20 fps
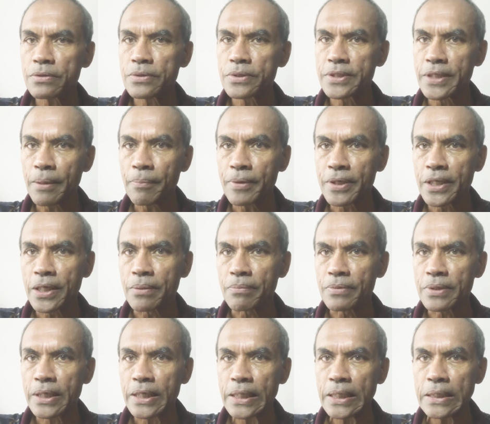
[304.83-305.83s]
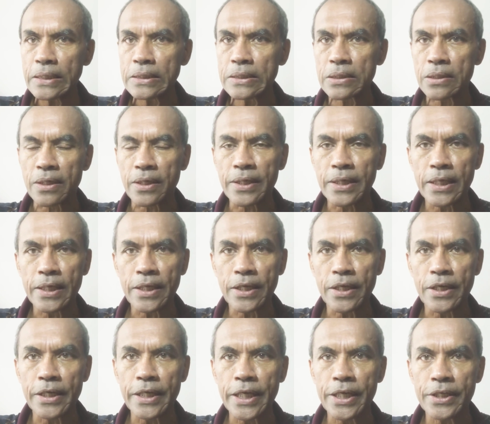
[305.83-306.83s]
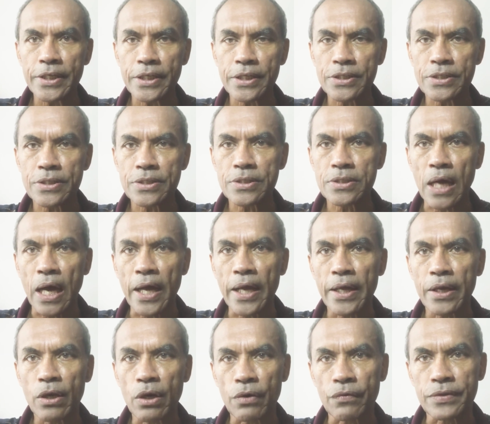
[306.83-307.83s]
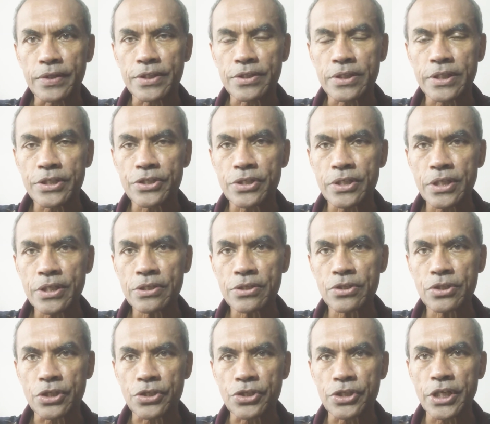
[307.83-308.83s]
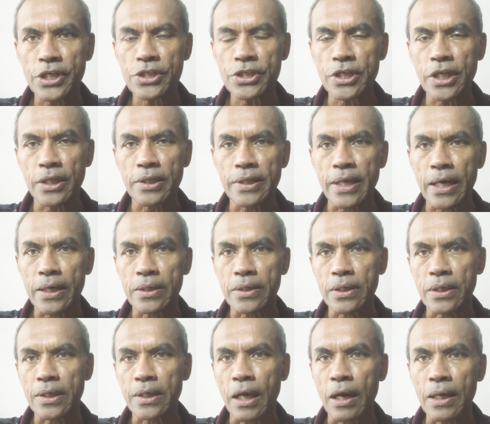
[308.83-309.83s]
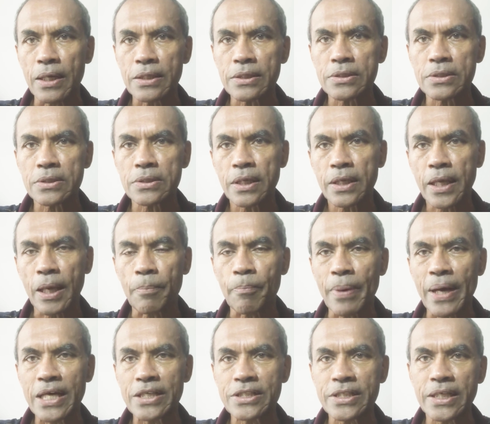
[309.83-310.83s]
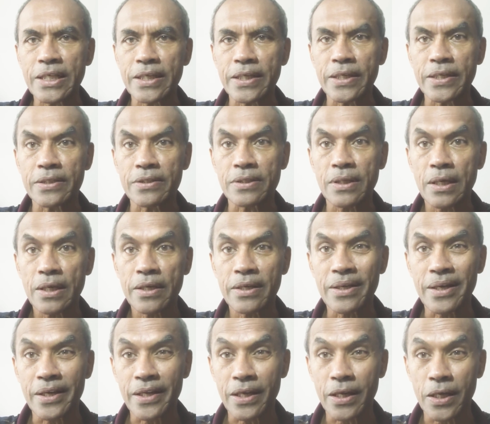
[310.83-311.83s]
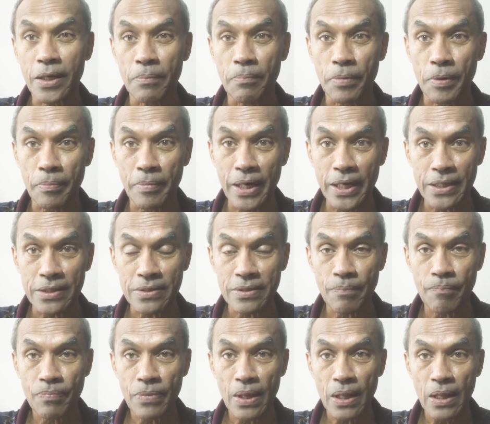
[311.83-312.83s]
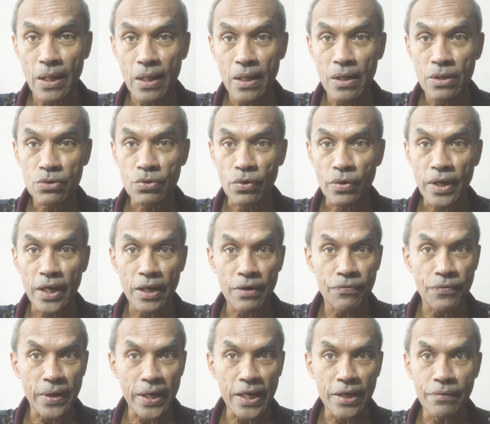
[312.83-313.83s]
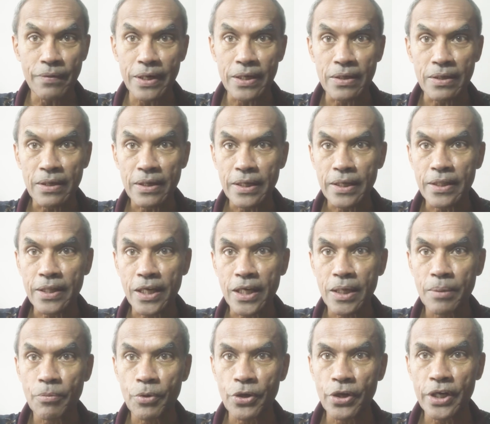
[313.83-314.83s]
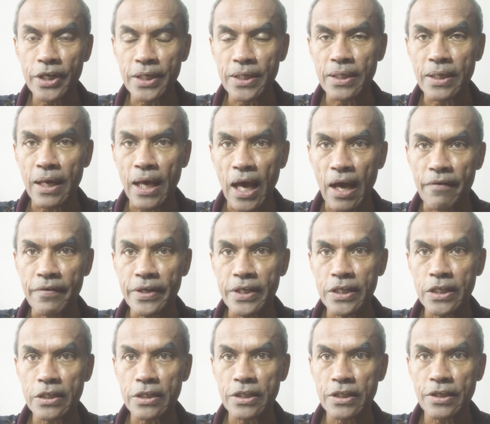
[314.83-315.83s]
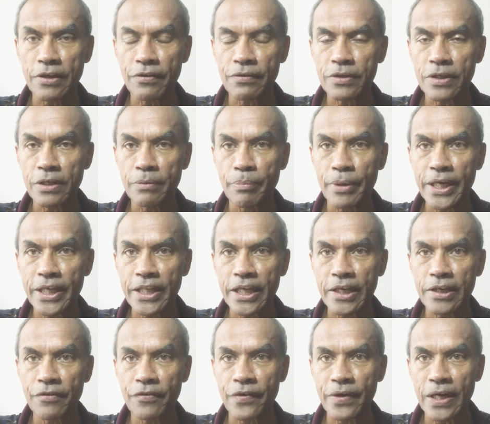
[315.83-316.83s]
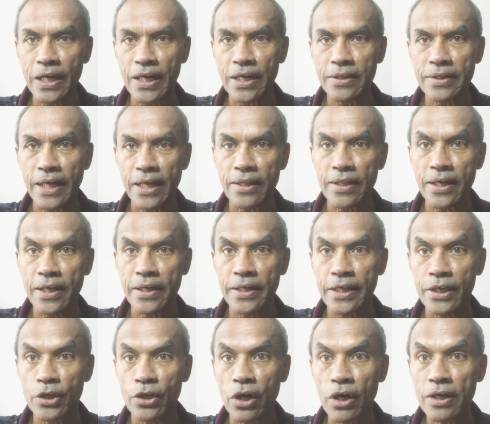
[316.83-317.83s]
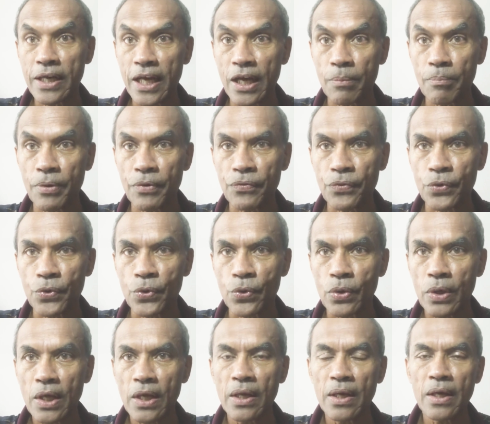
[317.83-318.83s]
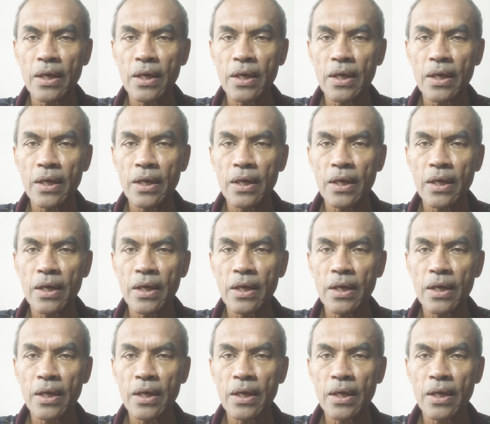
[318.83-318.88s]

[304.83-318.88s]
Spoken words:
symptom is really a dangerous sign of this disease, suggesting that the lungs capacity is getting compromised. So if anyone in the community having a breathing difficulty that they did not have before,